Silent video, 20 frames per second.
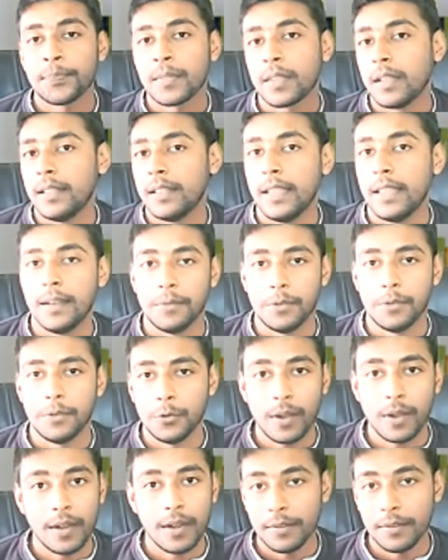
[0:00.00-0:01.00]
then you
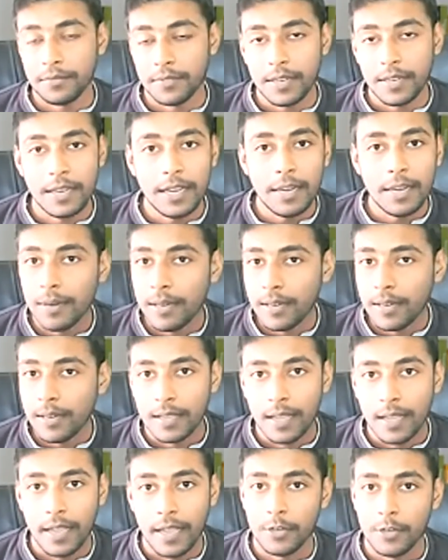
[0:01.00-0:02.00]
can definitely build
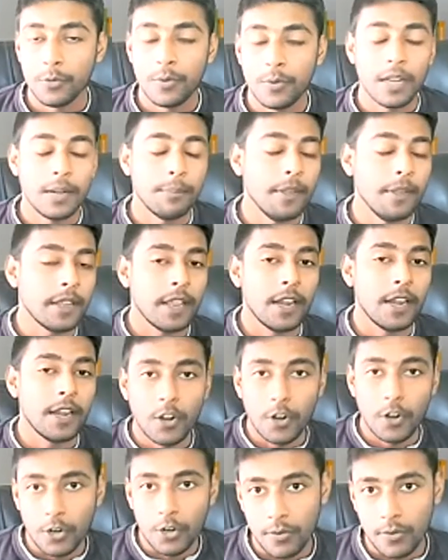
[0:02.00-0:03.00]
and you can make a
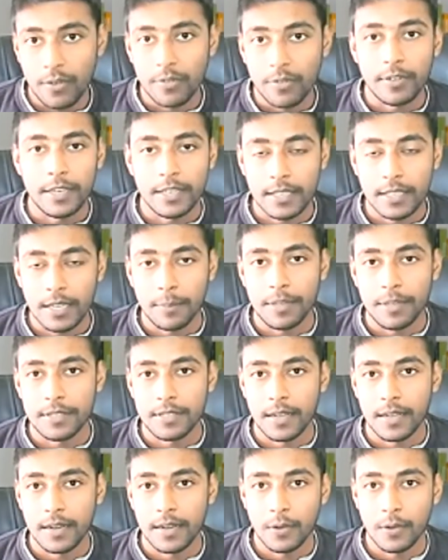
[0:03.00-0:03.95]
lot of affiliate commission.